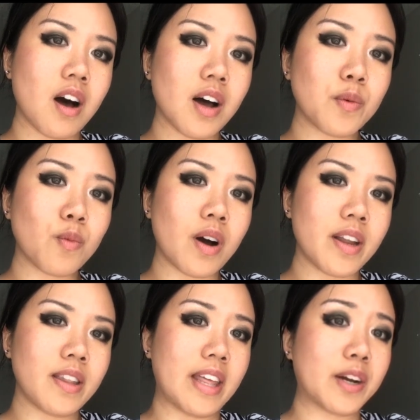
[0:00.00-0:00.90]
on
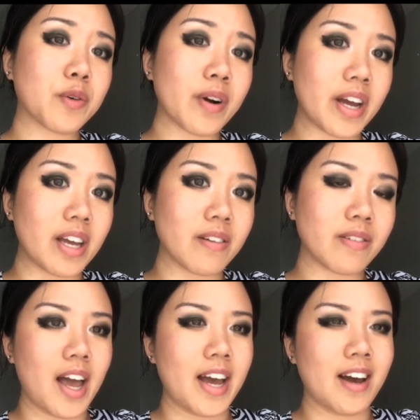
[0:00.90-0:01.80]
what they crave
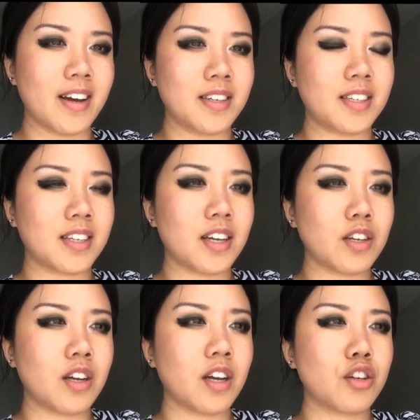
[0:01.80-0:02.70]
and
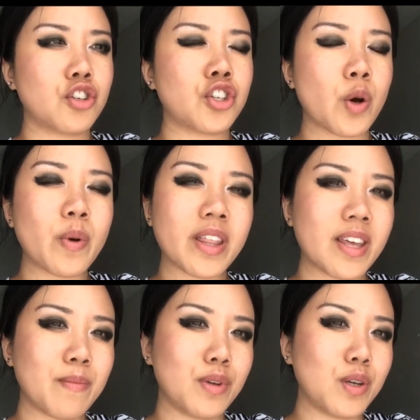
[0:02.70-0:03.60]
showing
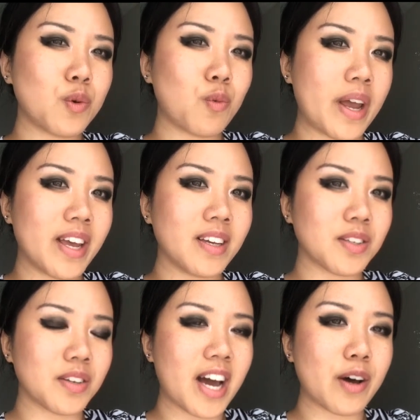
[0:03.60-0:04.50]
them new
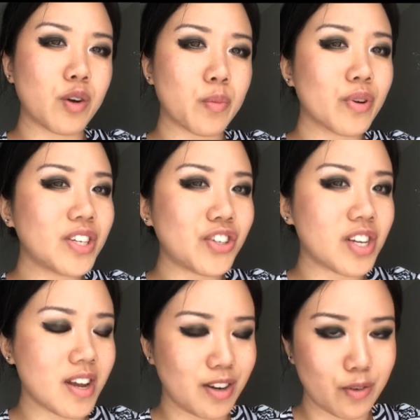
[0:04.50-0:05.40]
ways on how to
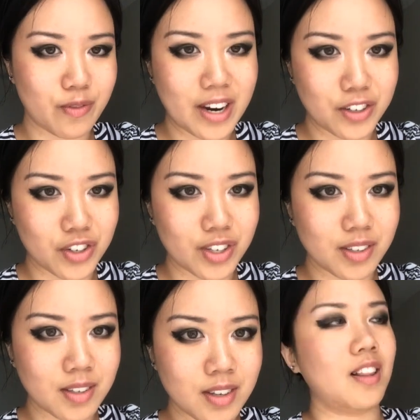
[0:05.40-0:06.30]
appreciate new fetishes,